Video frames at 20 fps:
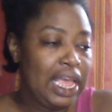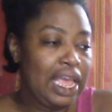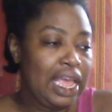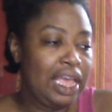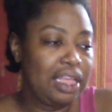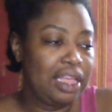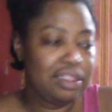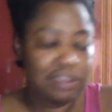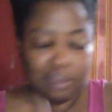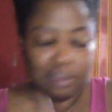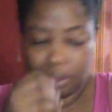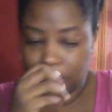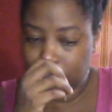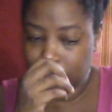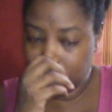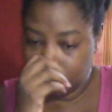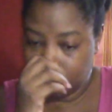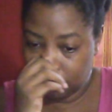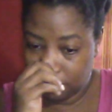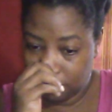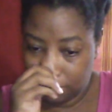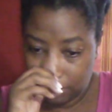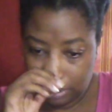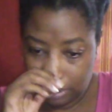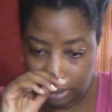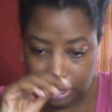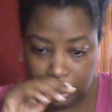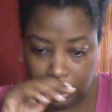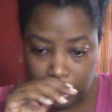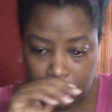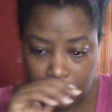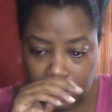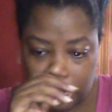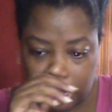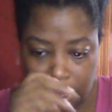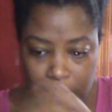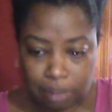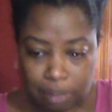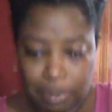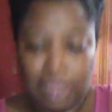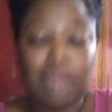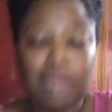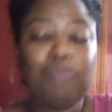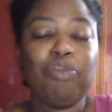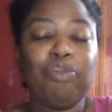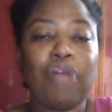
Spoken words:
And so, in